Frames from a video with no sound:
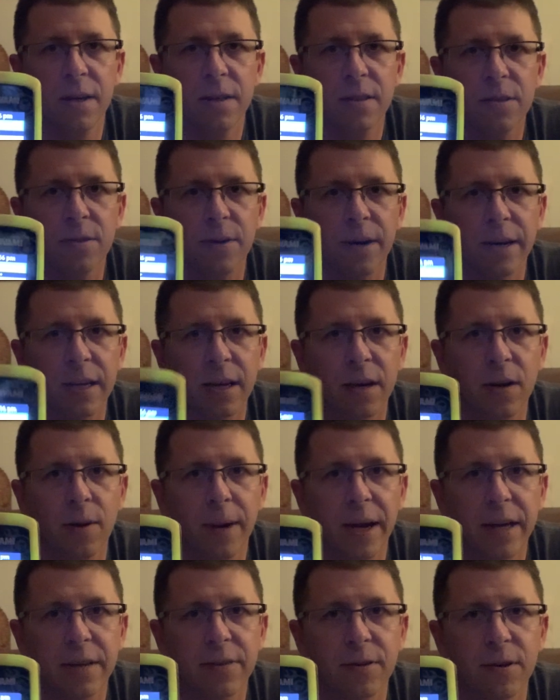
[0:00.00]
So I can go
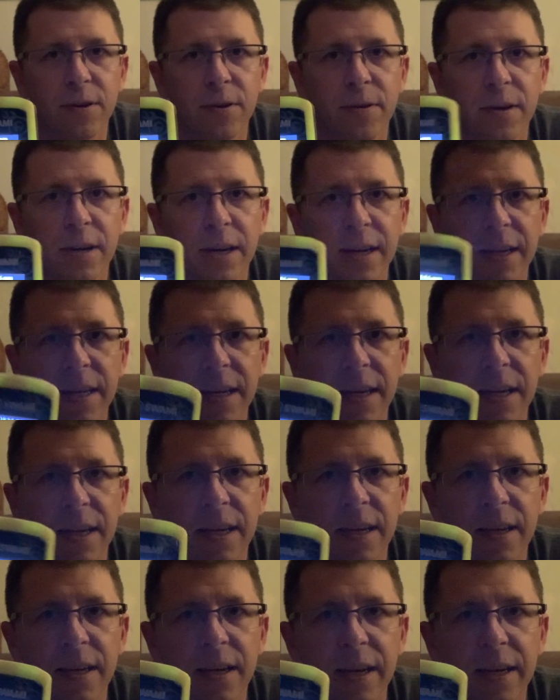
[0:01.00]
back through and I can hit
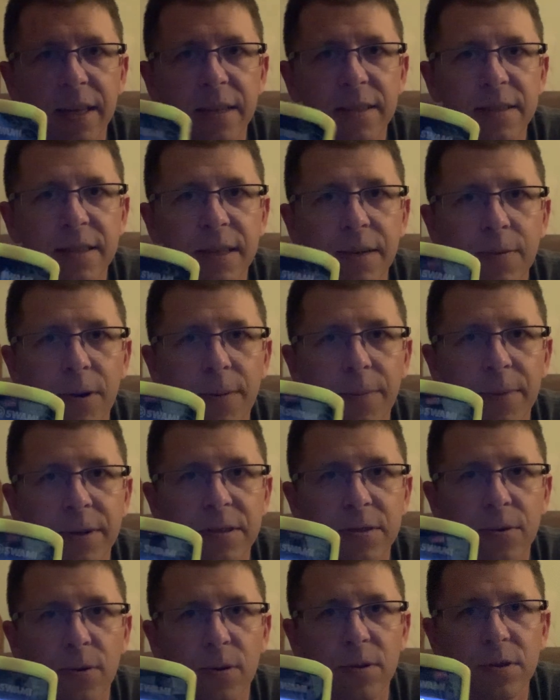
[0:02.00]
it and I can see what my
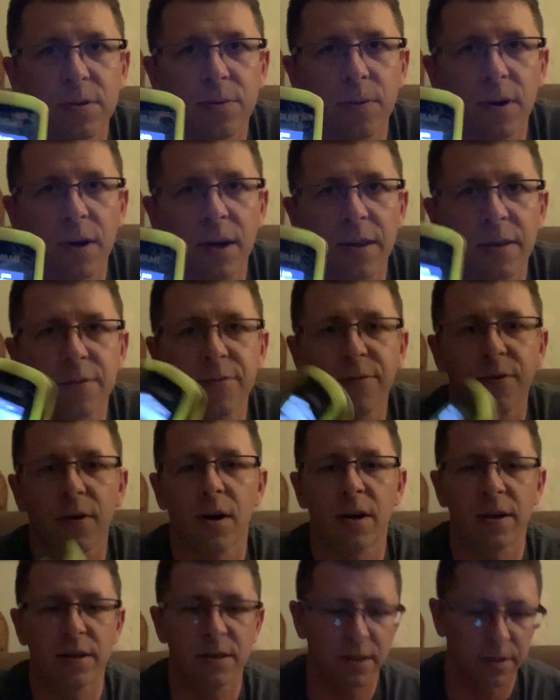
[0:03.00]
scores were on the
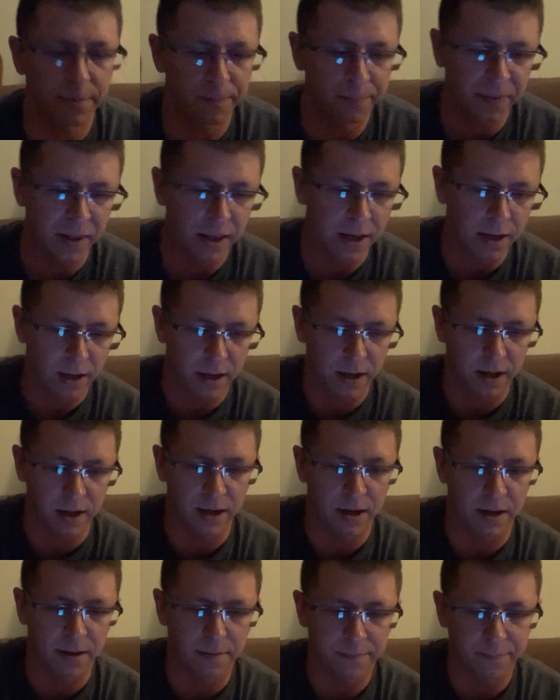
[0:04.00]
front,
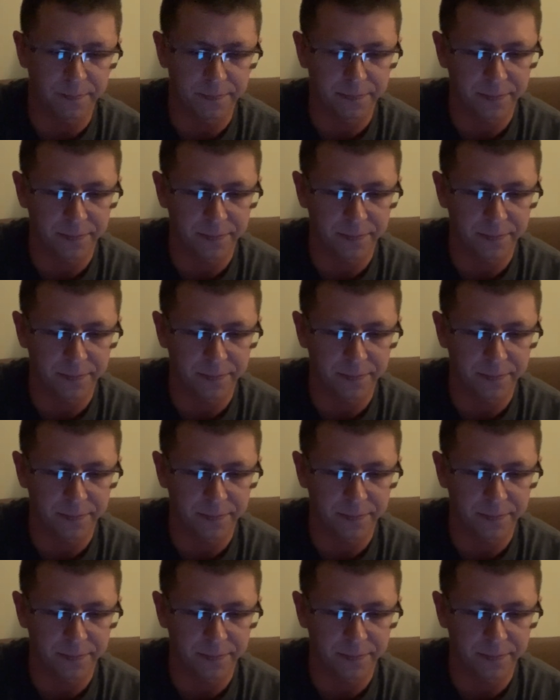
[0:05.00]
on